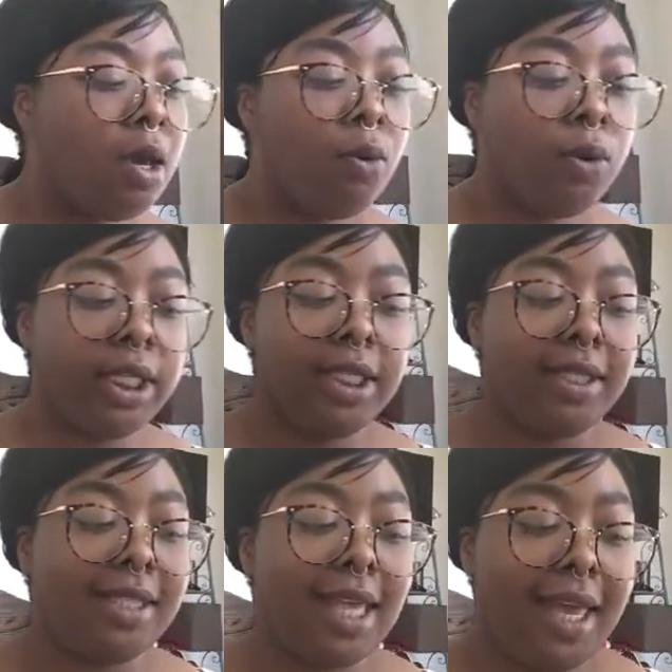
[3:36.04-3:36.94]

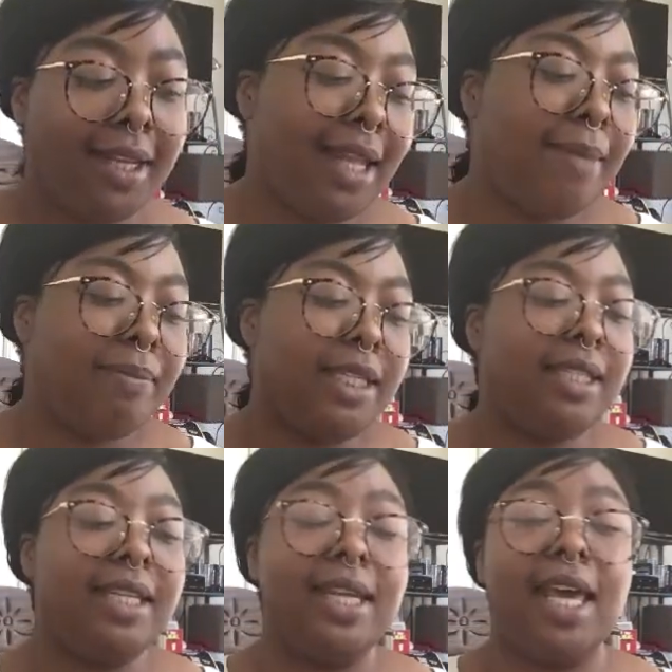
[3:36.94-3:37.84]
Rolinda let me
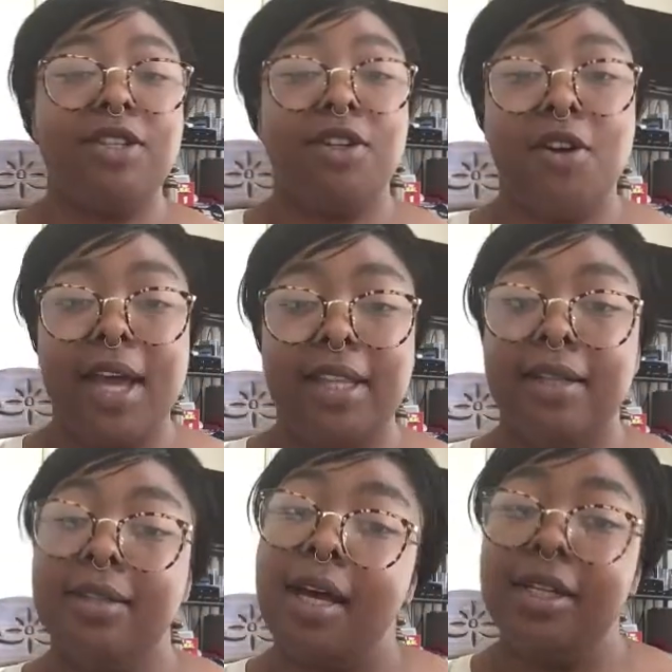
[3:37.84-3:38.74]
sit next to her
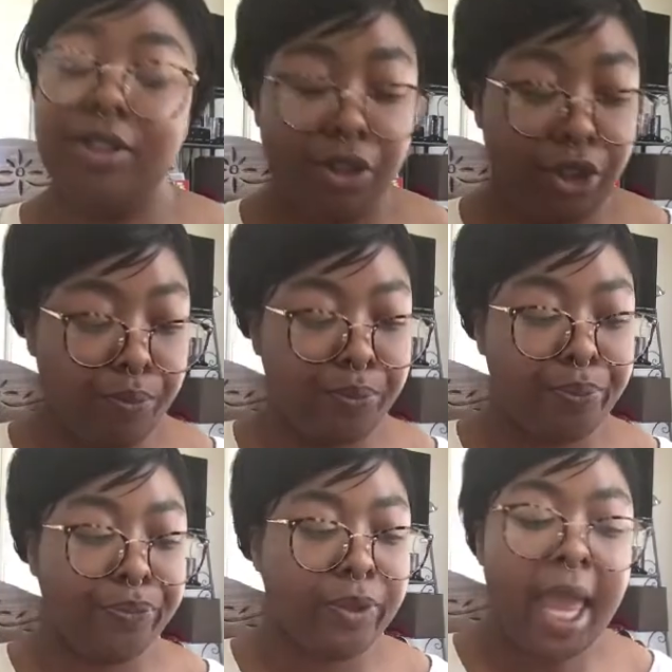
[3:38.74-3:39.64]
at lunch,
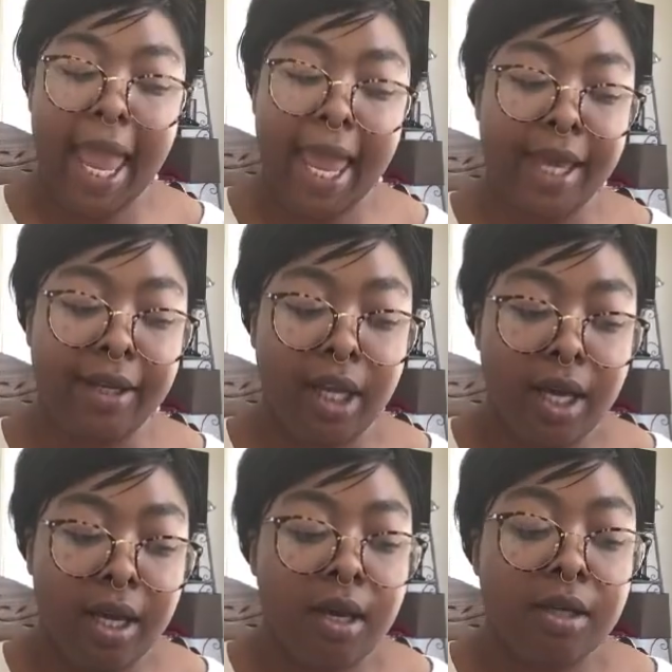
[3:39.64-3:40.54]
and
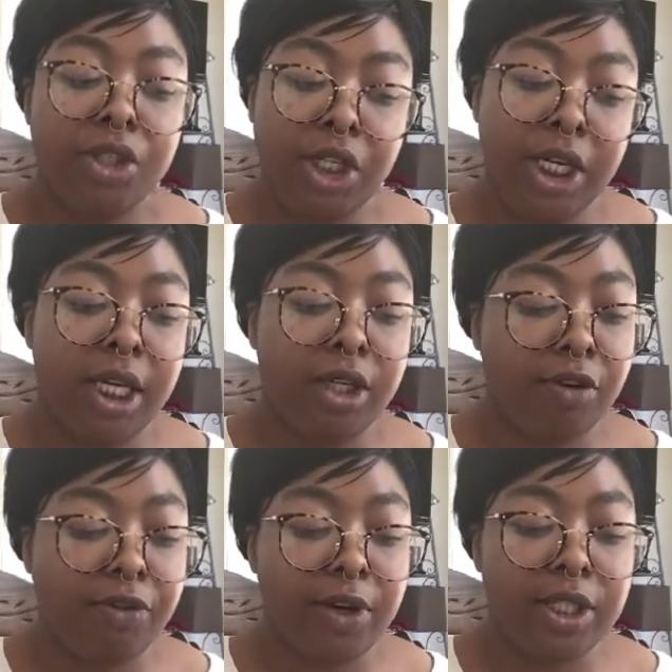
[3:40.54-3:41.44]
she and her
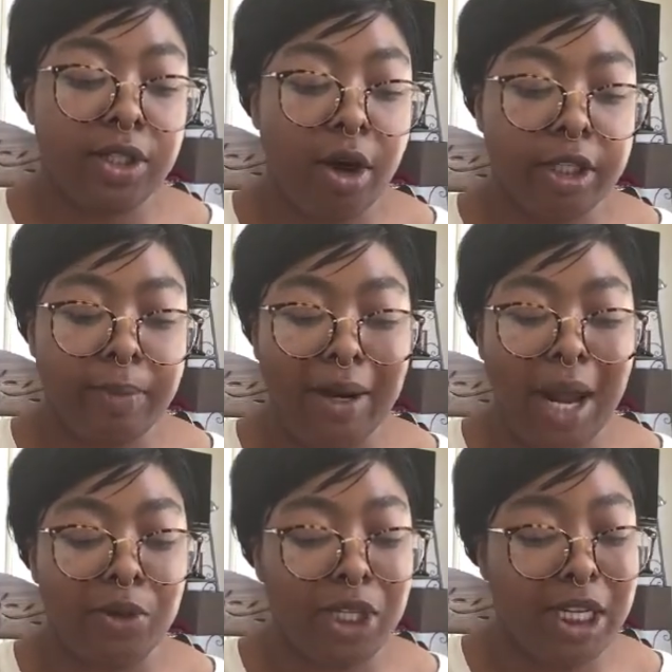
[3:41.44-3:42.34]
friends talked about
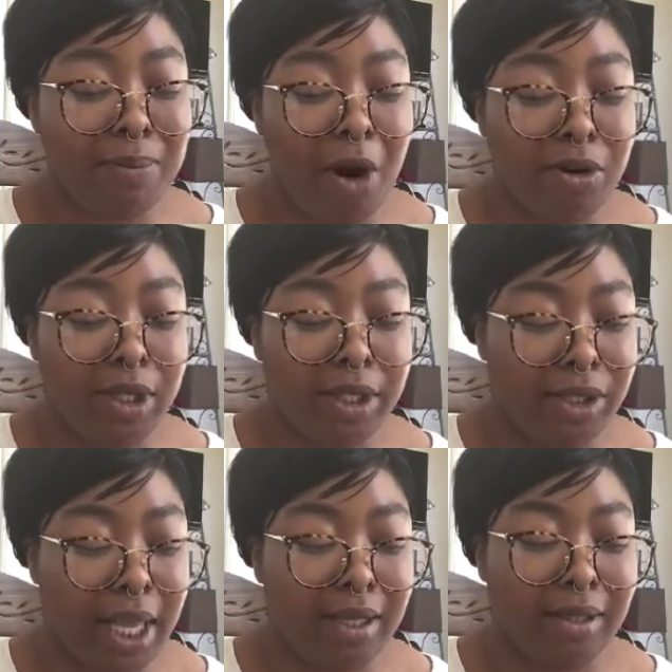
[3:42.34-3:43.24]
how Jenny Martin looks
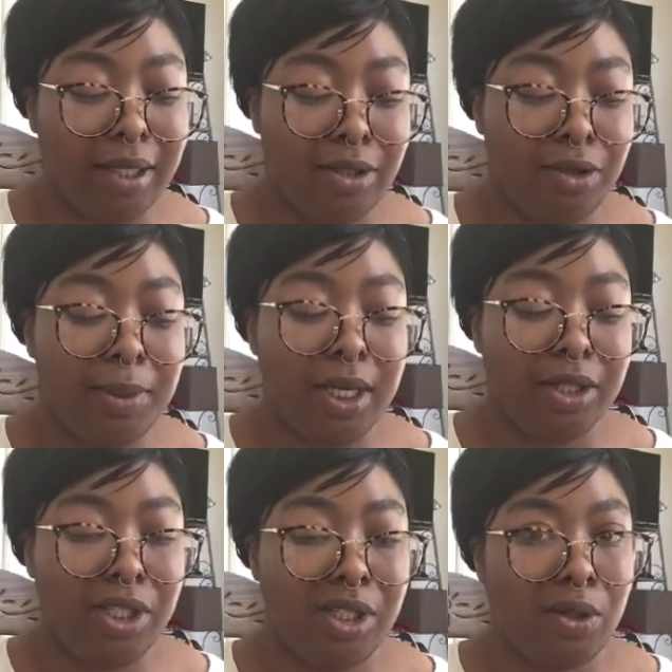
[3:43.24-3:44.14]
like a lizard because
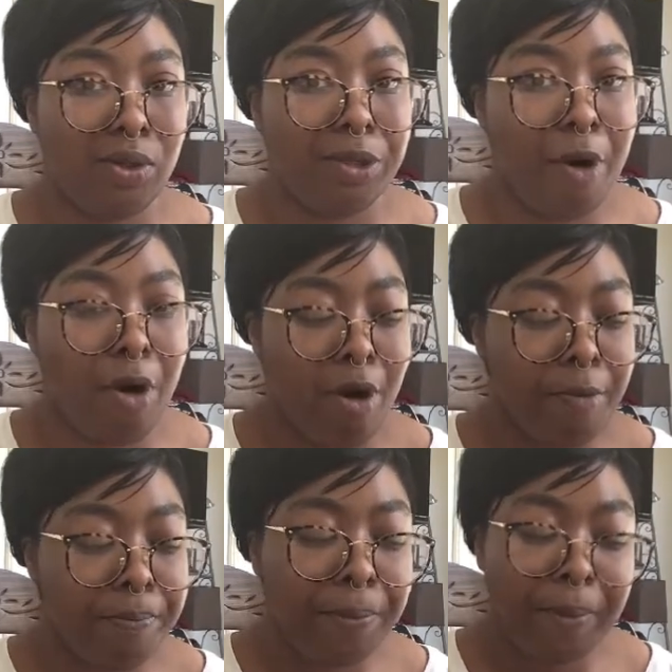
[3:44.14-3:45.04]
she's so
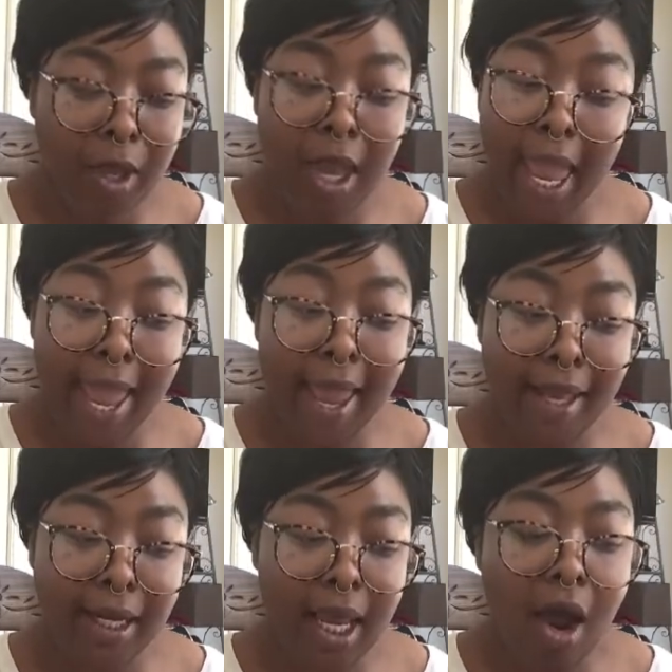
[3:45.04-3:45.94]
small,
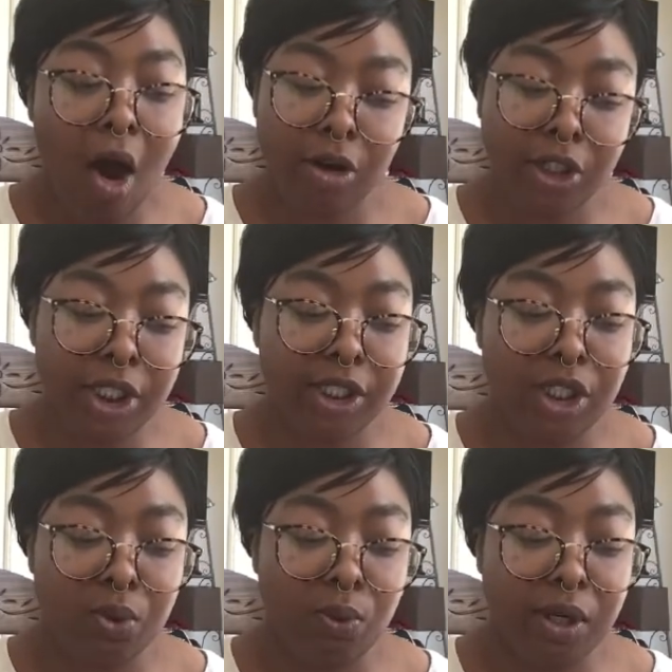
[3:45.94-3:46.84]
and all she does
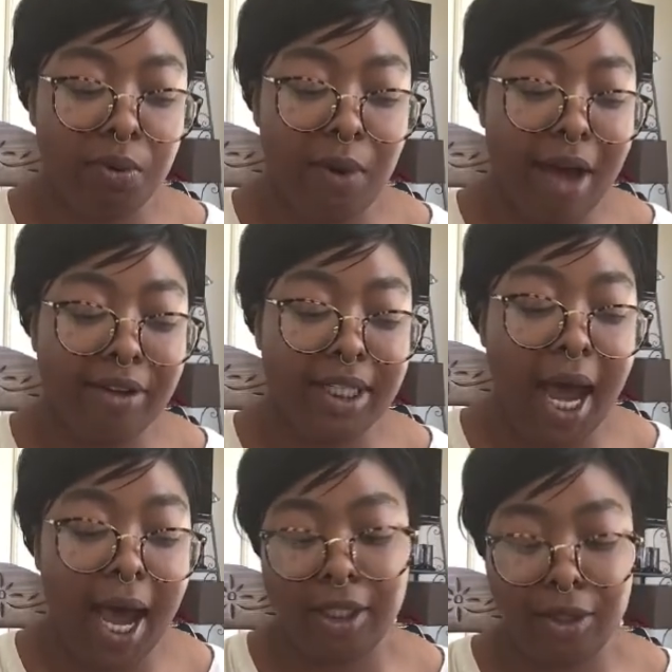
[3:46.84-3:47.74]
is run around and
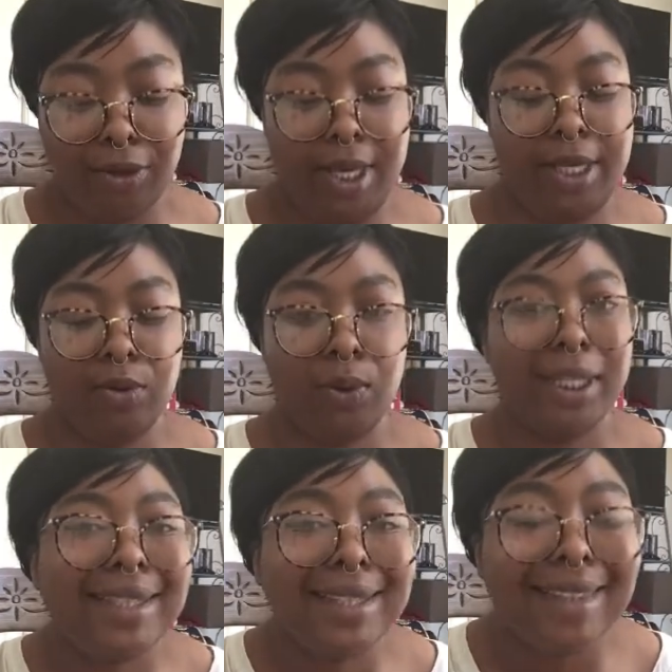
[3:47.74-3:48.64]
hide under things.
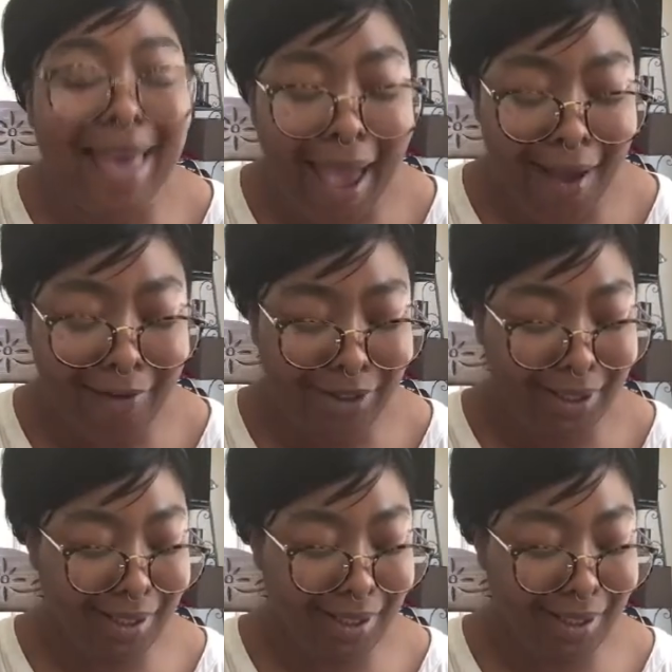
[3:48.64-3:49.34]
Rolinda laughed.